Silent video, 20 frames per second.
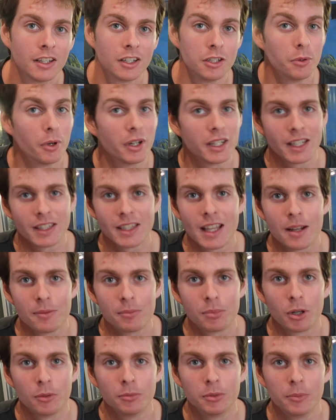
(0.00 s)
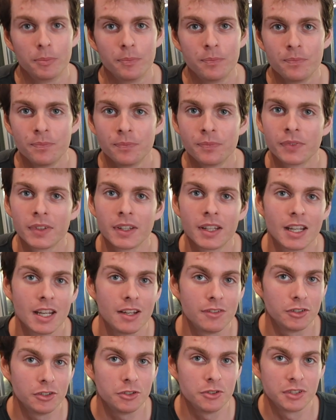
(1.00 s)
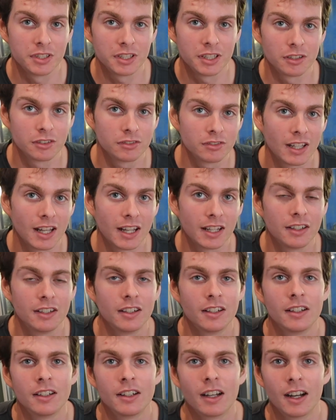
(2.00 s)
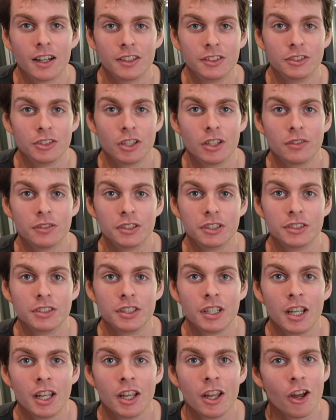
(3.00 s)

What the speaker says: You won't get that problem if you're using a flat, hard surface.